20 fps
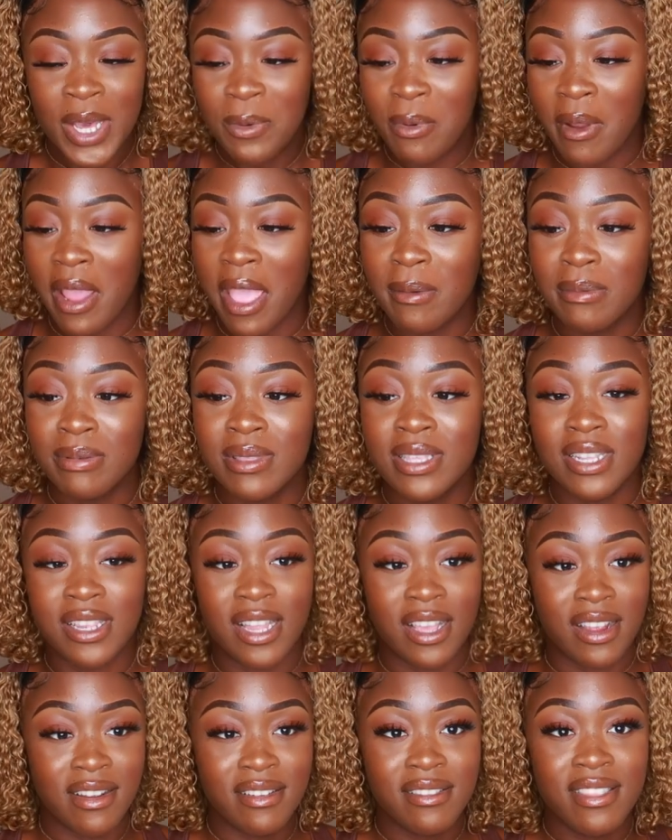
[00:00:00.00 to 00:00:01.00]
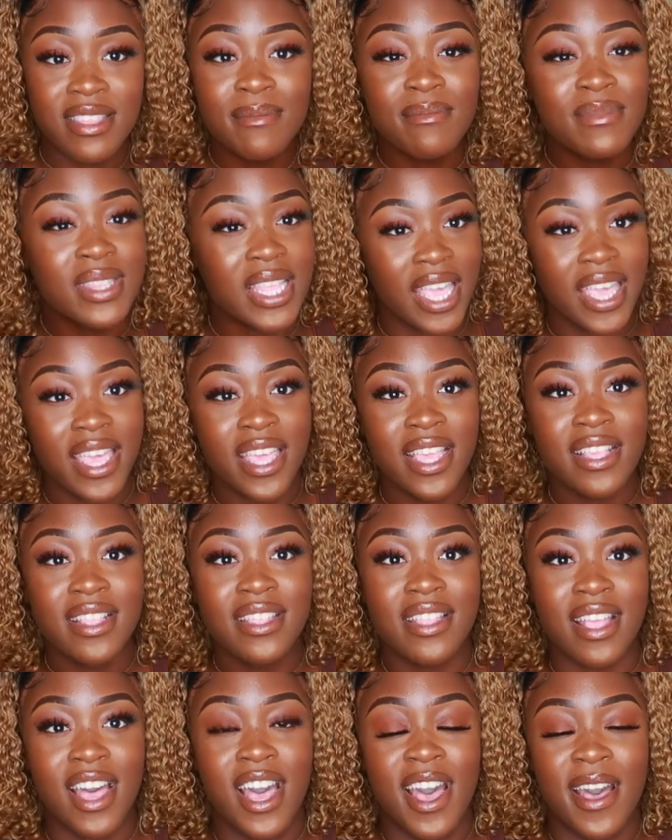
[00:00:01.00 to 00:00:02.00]
were able to learn some
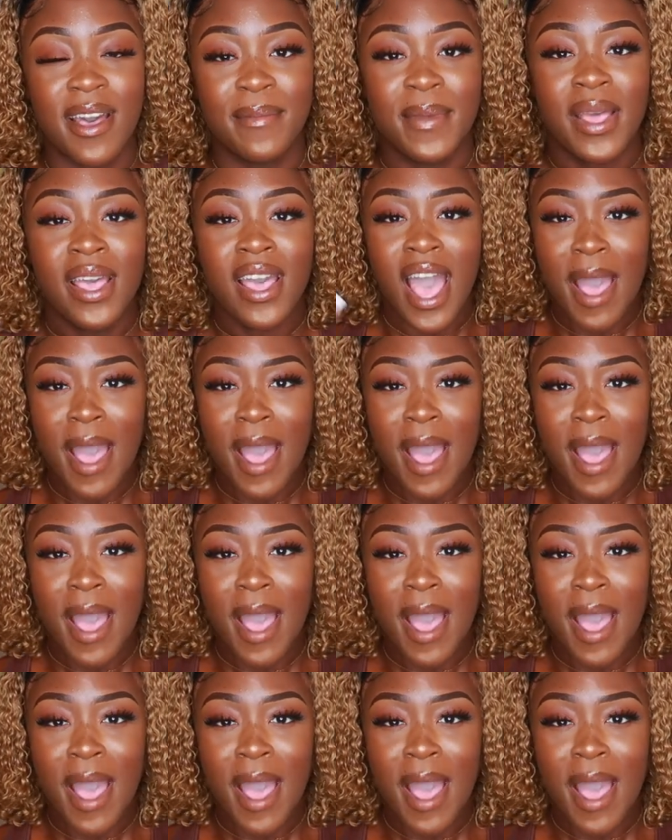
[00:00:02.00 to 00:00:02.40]
things. I